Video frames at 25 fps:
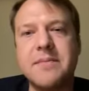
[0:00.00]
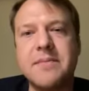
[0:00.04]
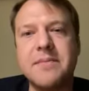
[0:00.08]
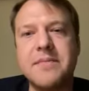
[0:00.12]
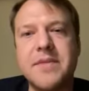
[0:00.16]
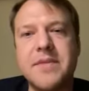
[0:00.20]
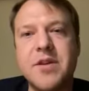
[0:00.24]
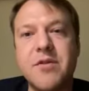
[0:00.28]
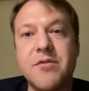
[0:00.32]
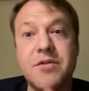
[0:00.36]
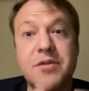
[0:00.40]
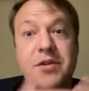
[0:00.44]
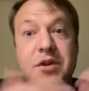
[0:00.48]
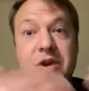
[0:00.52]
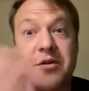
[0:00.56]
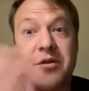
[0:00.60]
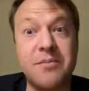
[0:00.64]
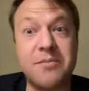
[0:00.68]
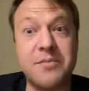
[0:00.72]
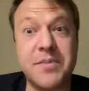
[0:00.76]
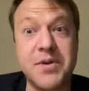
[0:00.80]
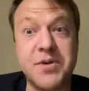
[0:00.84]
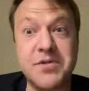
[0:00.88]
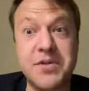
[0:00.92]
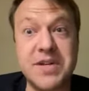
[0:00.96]
there's no
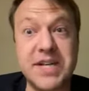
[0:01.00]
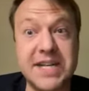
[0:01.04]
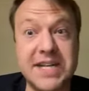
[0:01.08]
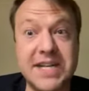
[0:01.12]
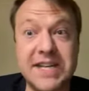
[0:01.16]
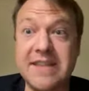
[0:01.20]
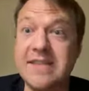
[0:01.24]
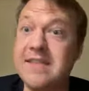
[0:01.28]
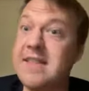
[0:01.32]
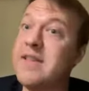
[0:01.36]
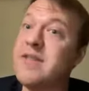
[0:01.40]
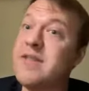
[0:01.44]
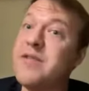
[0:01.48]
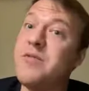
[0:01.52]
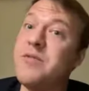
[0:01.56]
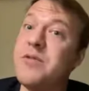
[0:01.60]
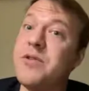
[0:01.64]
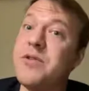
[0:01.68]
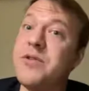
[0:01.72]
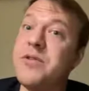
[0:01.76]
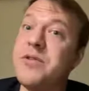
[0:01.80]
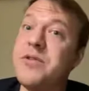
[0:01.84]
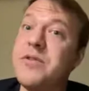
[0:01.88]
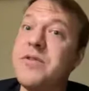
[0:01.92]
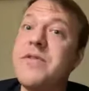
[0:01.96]
Buddha in this
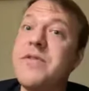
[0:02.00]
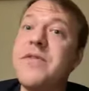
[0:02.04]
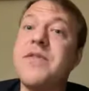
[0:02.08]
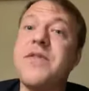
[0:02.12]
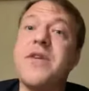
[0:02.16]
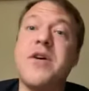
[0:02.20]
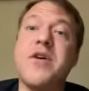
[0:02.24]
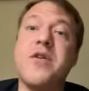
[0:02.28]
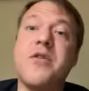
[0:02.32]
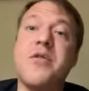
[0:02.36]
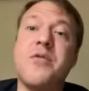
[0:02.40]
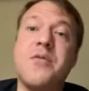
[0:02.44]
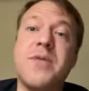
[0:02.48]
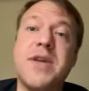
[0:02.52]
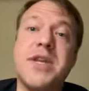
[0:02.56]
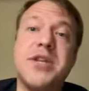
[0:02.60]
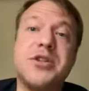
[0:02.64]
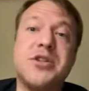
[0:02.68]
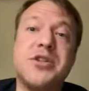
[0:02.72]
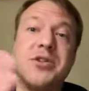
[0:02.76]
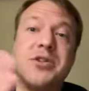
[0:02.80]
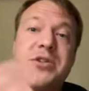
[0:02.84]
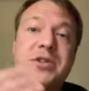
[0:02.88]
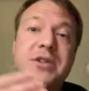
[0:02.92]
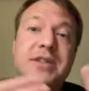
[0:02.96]
world, so we
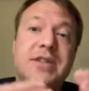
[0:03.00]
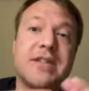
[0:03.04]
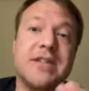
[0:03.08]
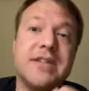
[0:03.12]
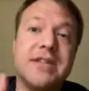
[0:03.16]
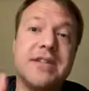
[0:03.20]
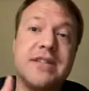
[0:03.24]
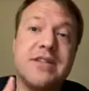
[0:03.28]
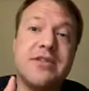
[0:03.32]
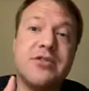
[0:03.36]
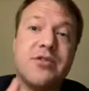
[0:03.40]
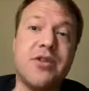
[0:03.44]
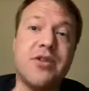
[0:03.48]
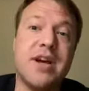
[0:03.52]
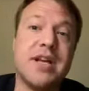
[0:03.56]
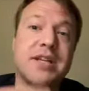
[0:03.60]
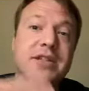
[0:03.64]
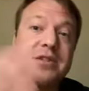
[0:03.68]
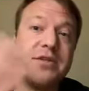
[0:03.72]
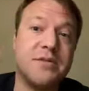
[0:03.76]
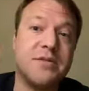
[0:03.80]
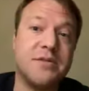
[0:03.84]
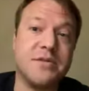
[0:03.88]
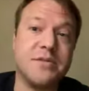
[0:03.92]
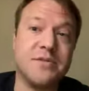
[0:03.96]
should try
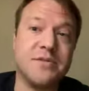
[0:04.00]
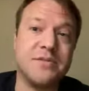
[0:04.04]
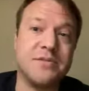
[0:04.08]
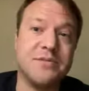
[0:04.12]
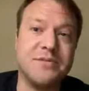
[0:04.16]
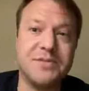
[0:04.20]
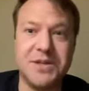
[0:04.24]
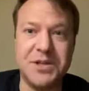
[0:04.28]
to,